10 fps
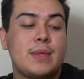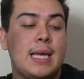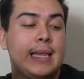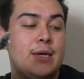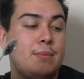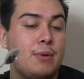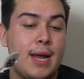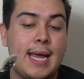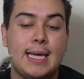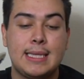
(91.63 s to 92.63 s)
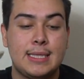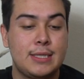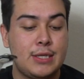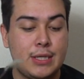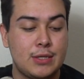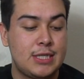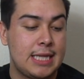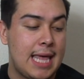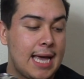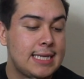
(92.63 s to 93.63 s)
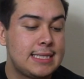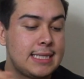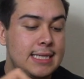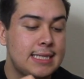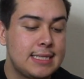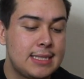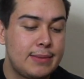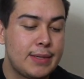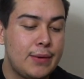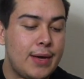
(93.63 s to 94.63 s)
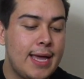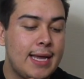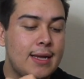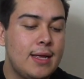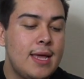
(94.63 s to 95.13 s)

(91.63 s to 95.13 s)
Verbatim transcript: a little break, a little, you know, chillaxing. So let me go ahead.